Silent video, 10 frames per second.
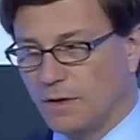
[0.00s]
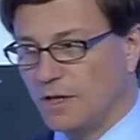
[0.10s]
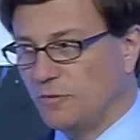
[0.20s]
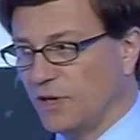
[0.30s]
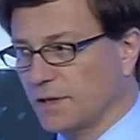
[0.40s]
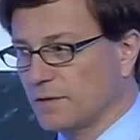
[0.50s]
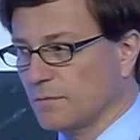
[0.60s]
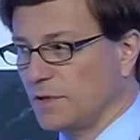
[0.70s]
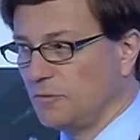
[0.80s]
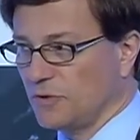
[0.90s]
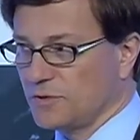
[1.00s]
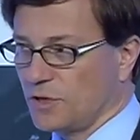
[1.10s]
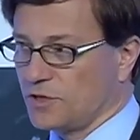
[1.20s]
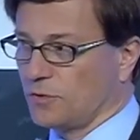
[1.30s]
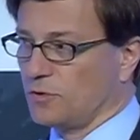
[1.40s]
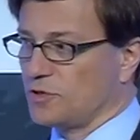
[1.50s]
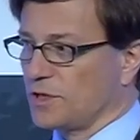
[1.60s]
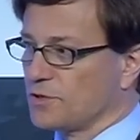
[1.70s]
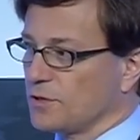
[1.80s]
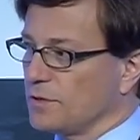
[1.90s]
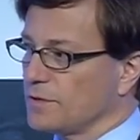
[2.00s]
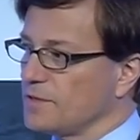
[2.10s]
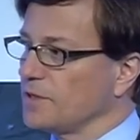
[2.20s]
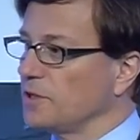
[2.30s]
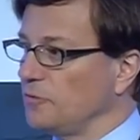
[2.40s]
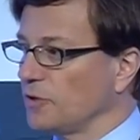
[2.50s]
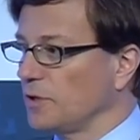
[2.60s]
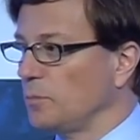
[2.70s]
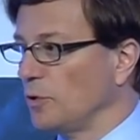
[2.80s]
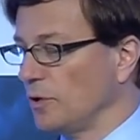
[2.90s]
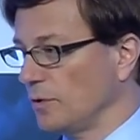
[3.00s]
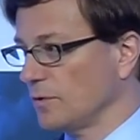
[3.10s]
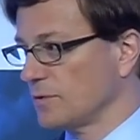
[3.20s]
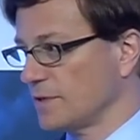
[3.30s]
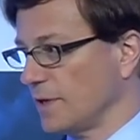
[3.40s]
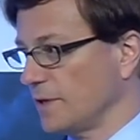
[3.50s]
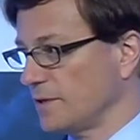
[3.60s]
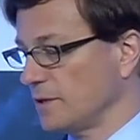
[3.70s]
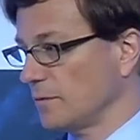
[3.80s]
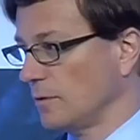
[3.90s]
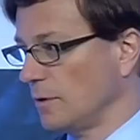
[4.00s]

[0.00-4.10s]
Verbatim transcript: In fact, infrastructure congestion is a significant burden on society.